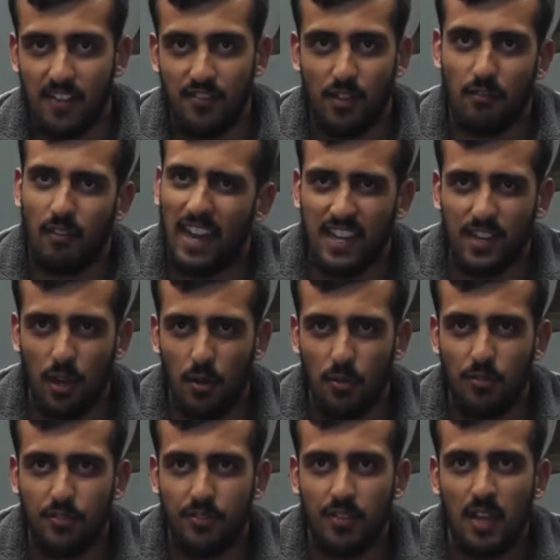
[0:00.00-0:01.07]
So writing
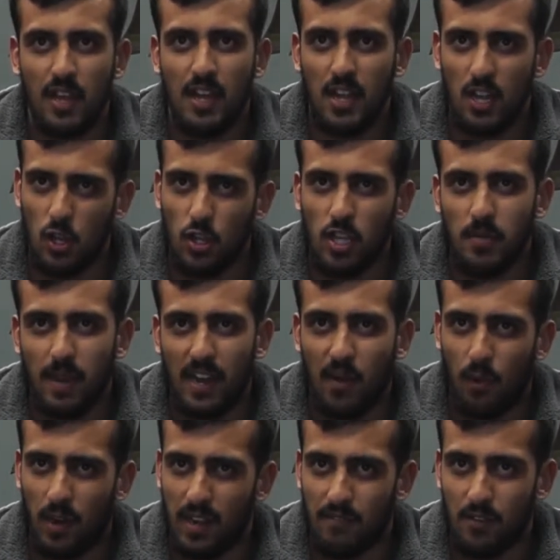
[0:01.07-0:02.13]
notes, looking back at
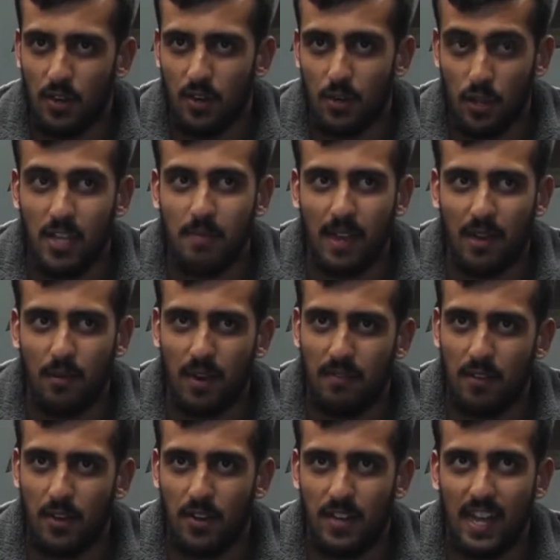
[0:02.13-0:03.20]
what I've learned, looking back at what I've learned,